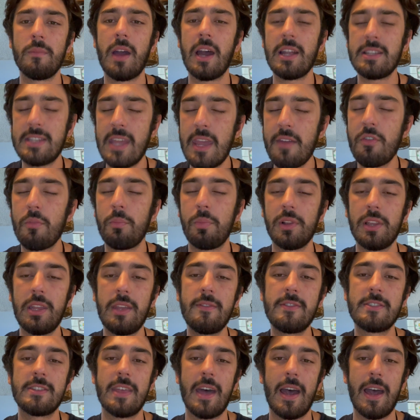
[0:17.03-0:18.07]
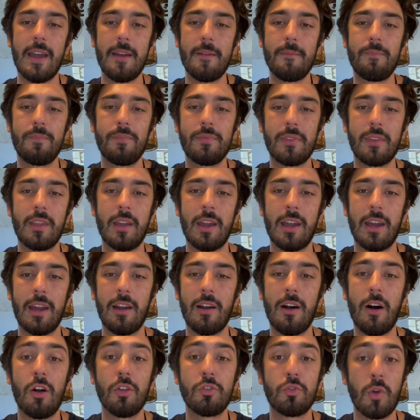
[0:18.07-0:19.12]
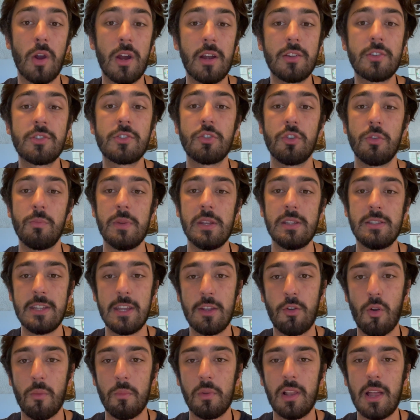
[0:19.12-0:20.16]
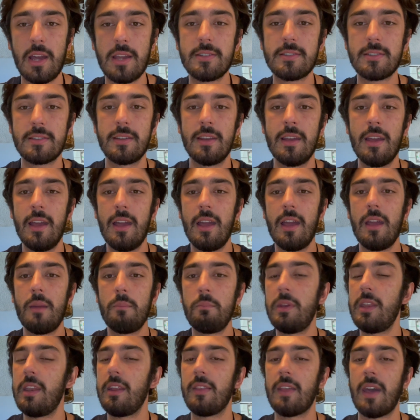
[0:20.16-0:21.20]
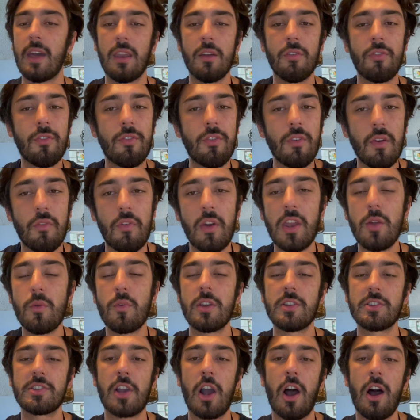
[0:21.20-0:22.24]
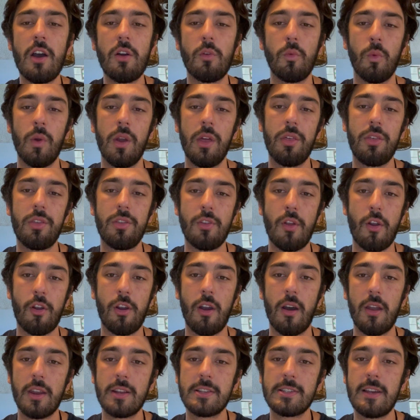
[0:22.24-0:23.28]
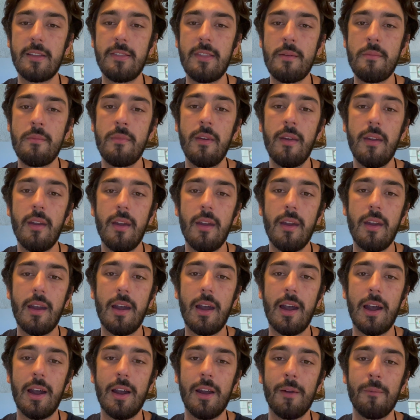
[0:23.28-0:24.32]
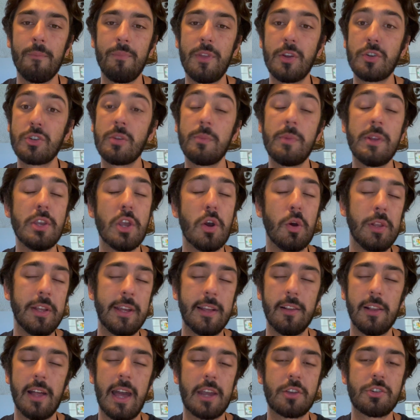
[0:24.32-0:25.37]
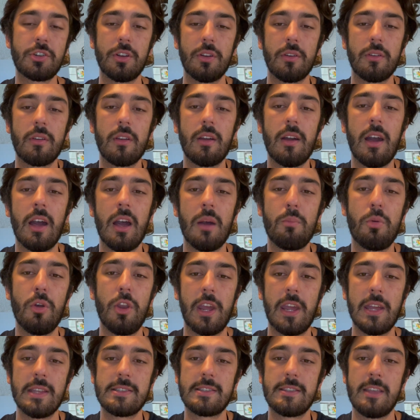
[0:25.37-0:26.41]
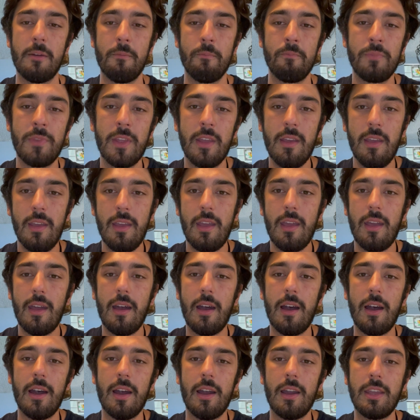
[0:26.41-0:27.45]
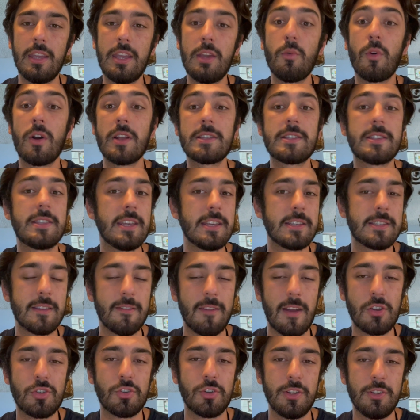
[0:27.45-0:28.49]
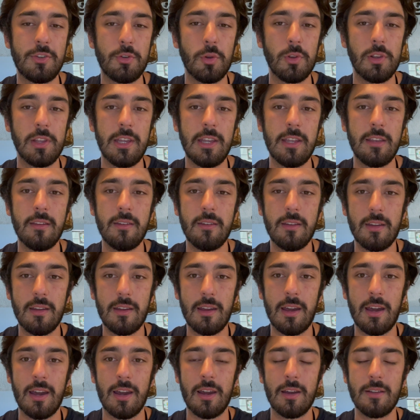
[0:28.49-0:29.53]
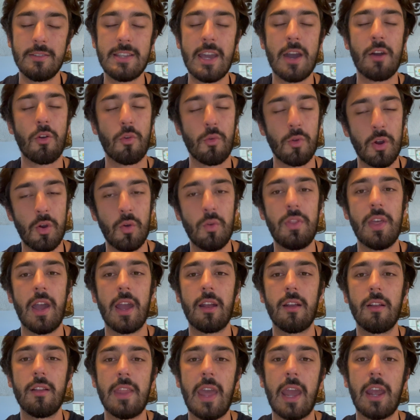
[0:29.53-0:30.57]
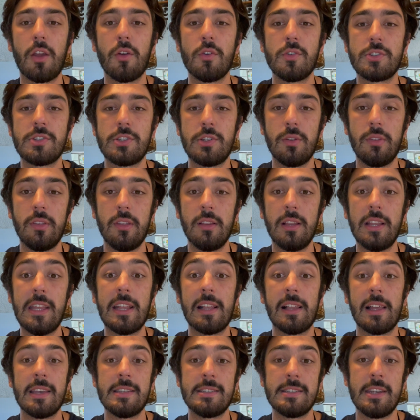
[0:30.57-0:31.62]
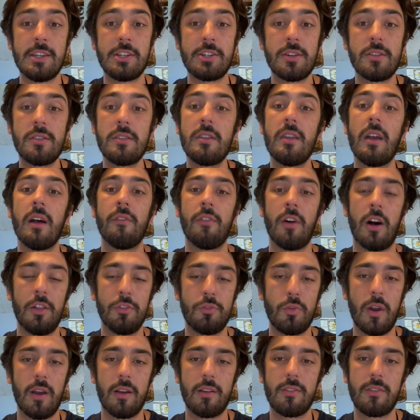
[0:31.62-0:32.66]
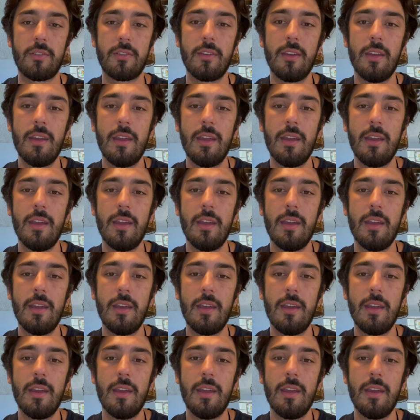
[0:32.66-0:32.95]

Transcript: David believes that all drugs should be decriminalized, meaning that if anyone is caught with narcotics on them, there should be no legal action put against them. He wants this eventually to lead down a road that goes to the legalization of all drugs.